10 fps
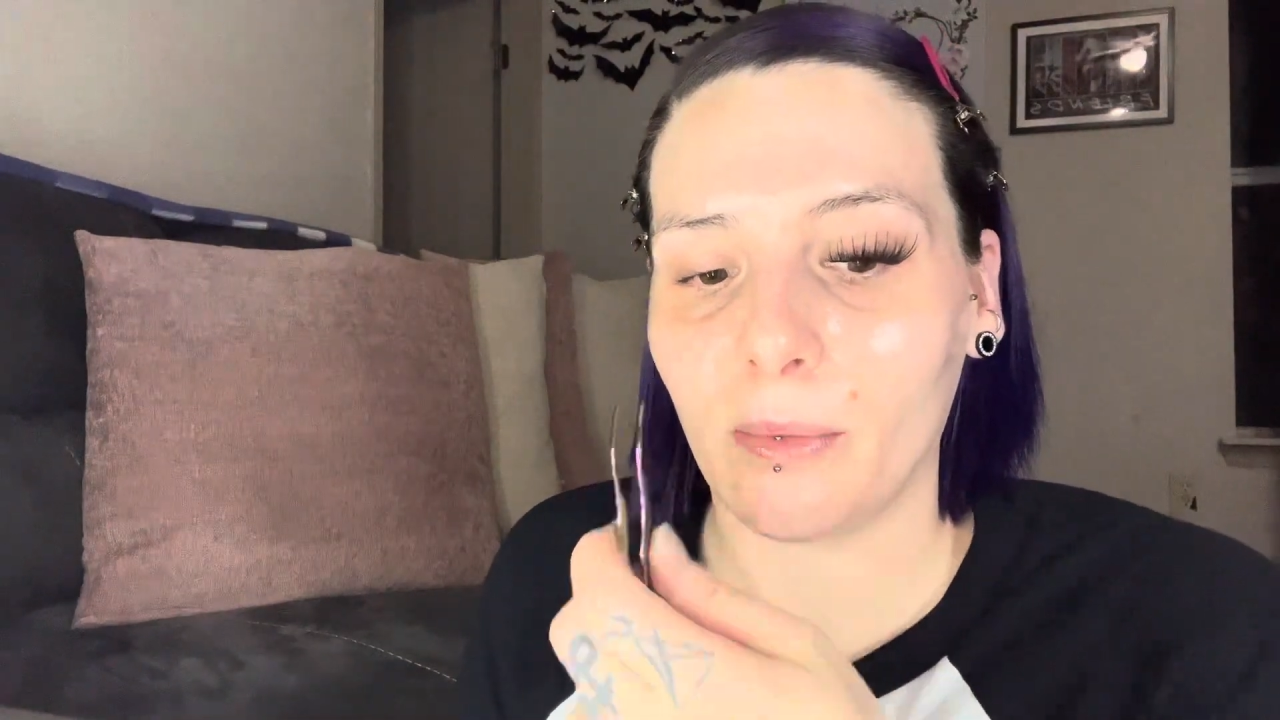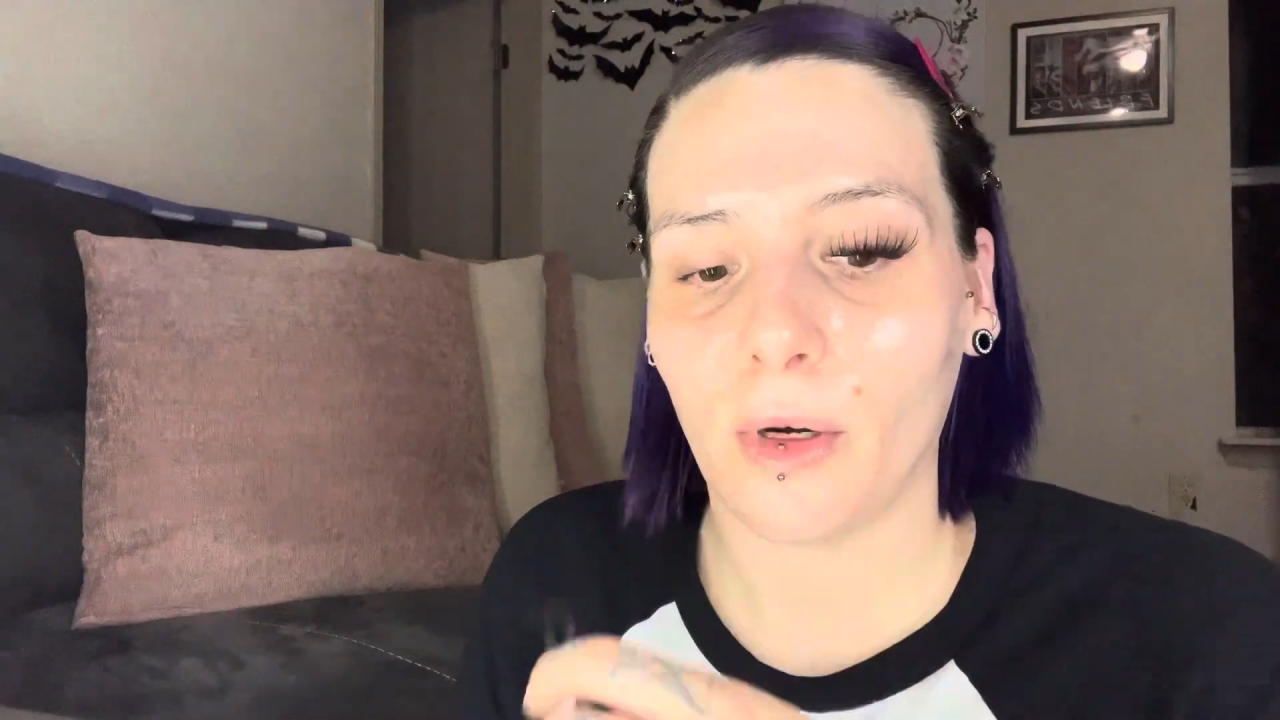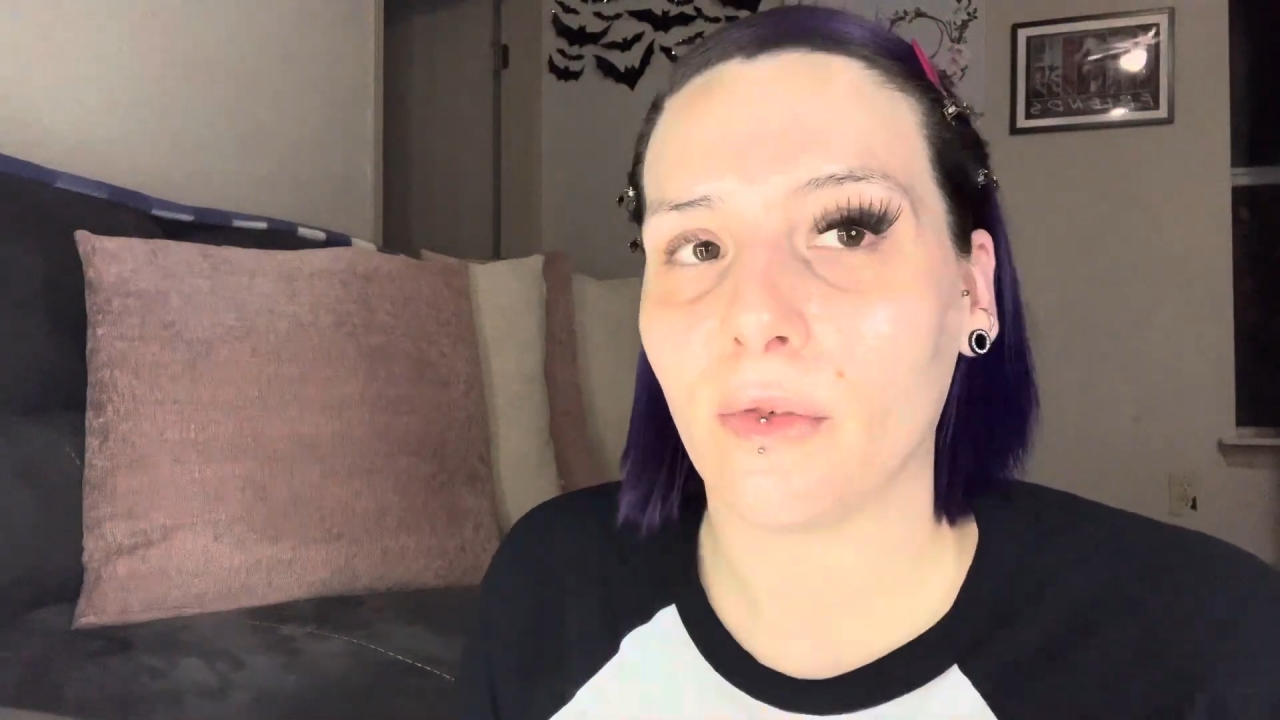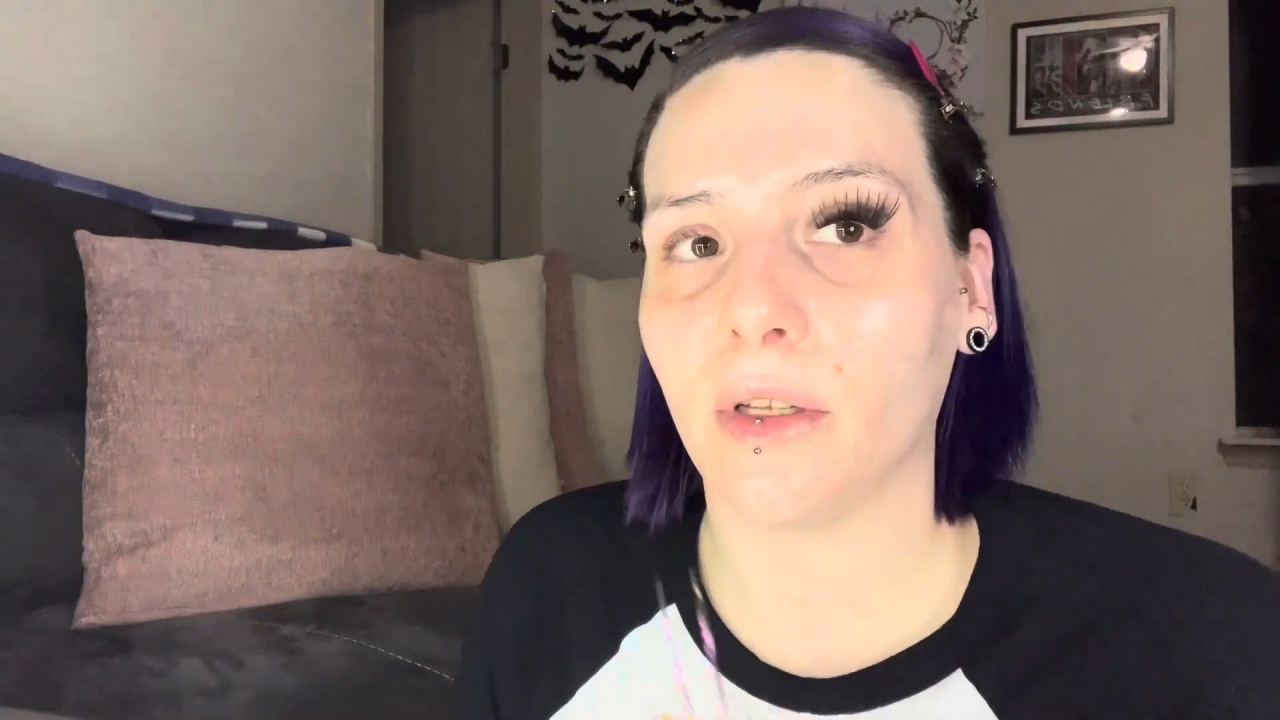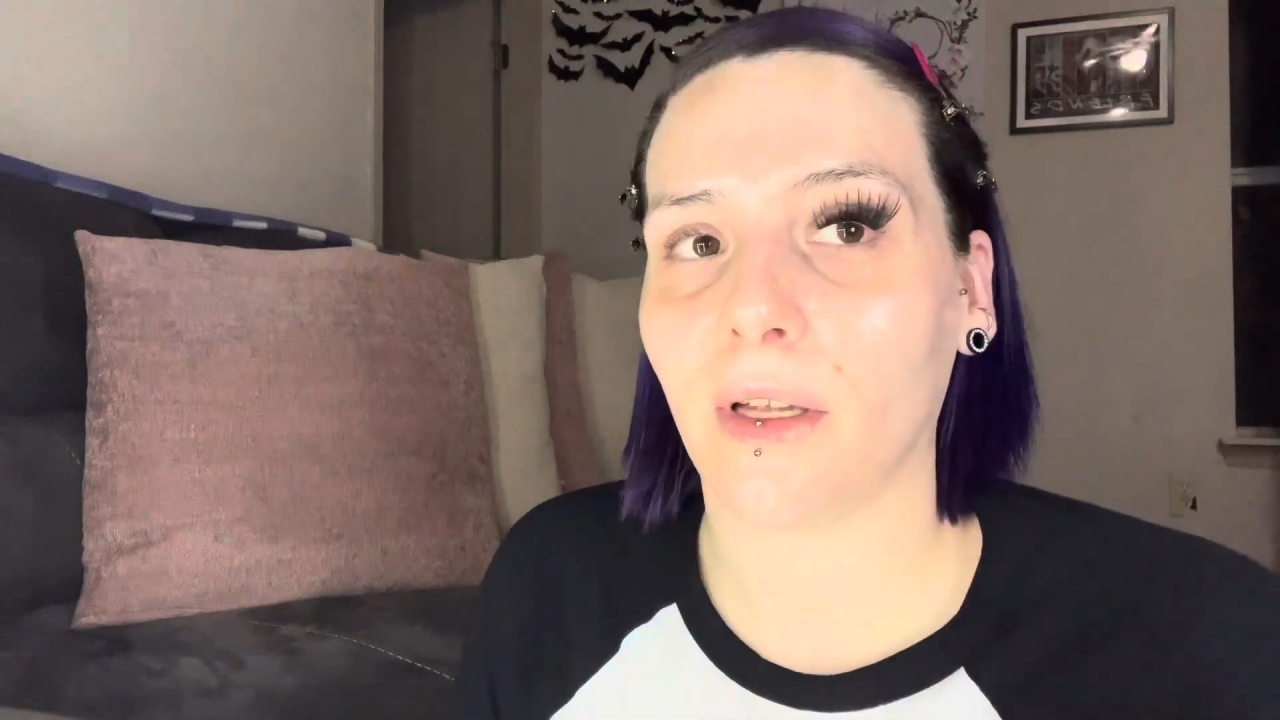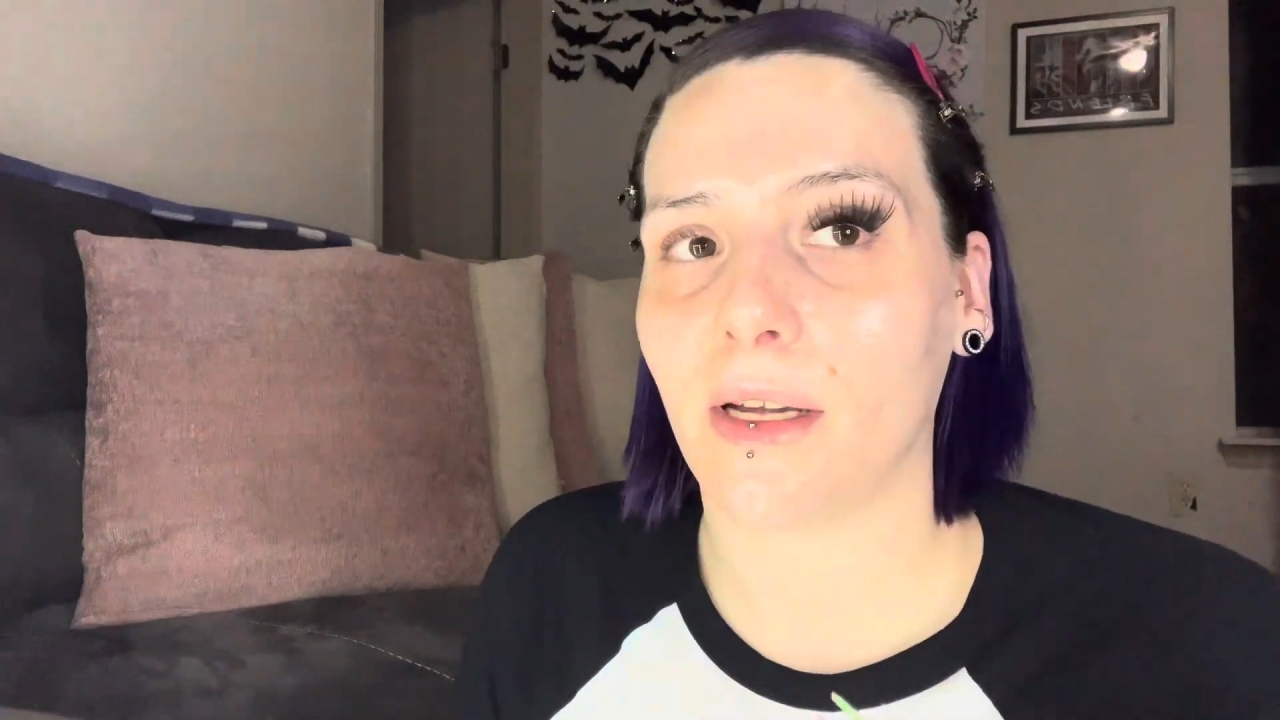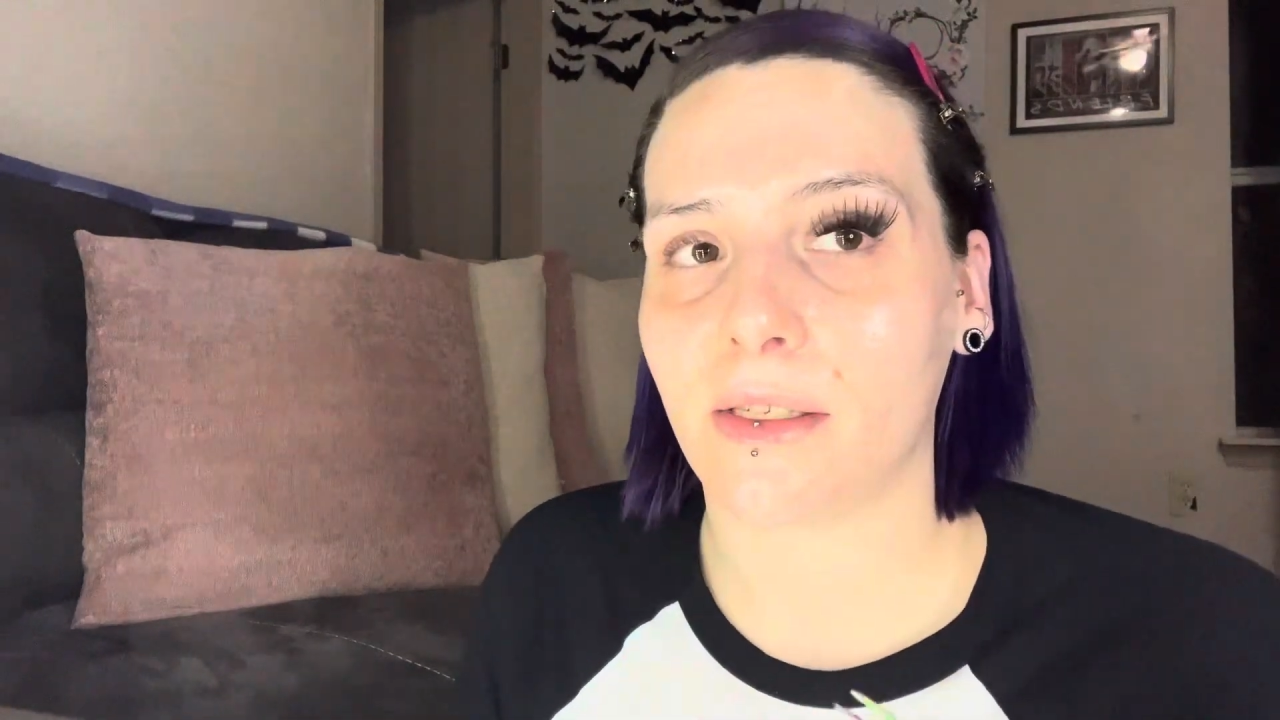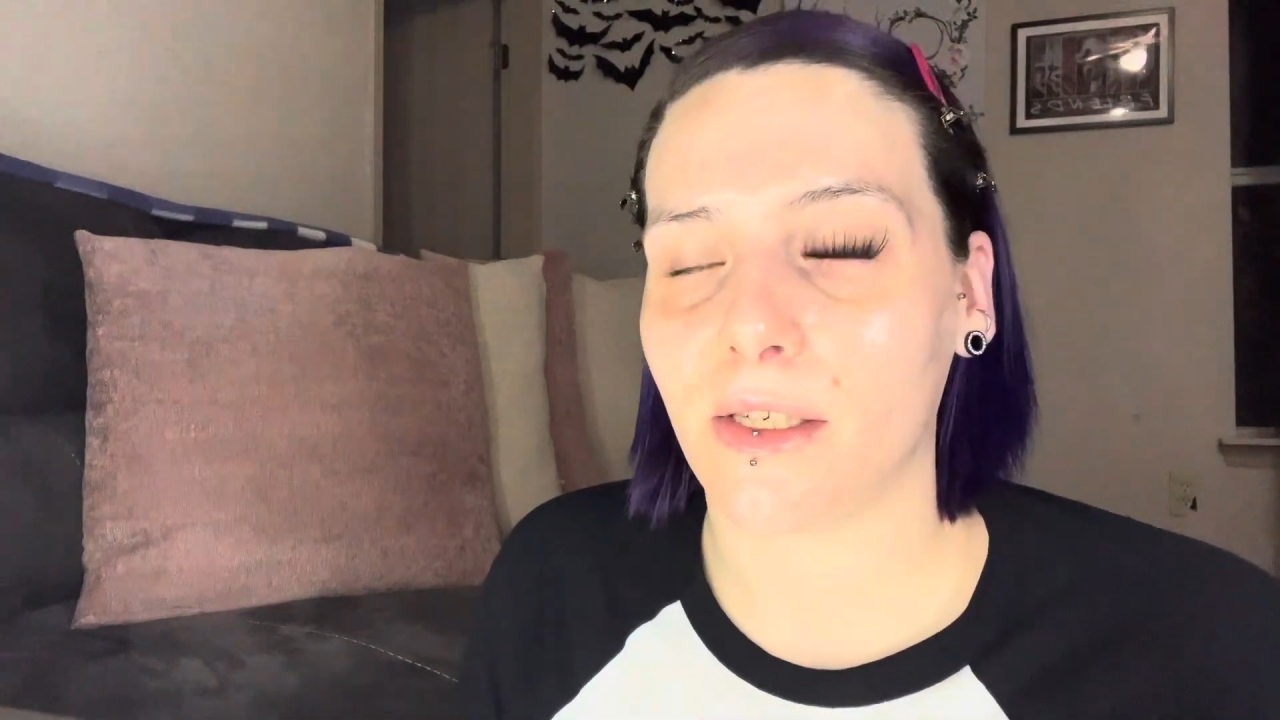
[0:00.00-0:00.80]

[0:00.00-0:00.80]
over the last